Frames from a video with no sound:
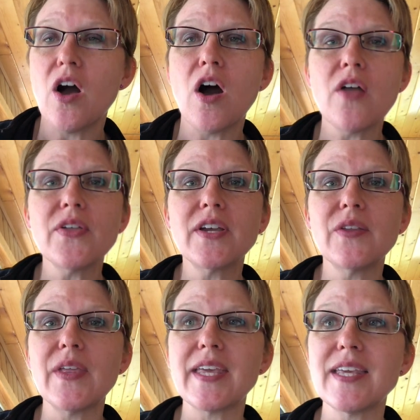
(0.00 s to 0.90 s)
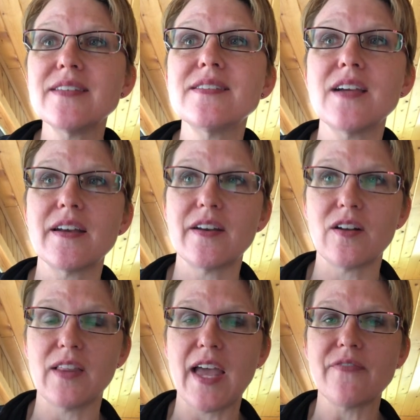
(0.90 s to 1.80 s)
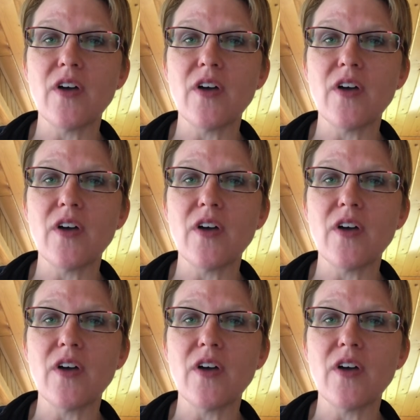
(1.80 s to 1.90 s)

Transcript: all the good that He's done in our life,